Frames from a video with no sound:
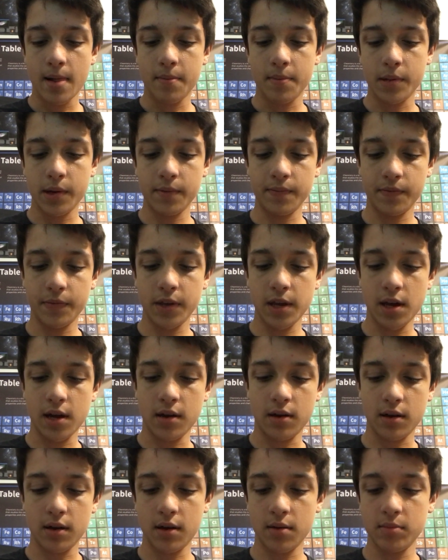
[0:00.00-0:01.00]
But
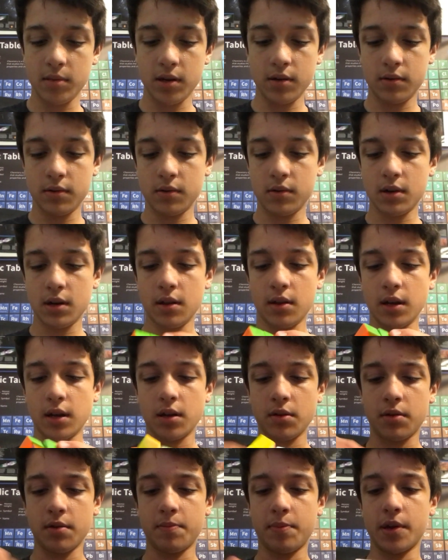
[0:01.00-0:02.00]
yeah, I mean, I
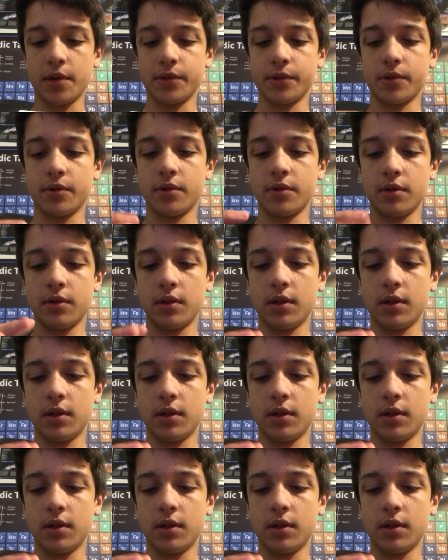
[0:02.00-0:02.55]
like it for puzzle.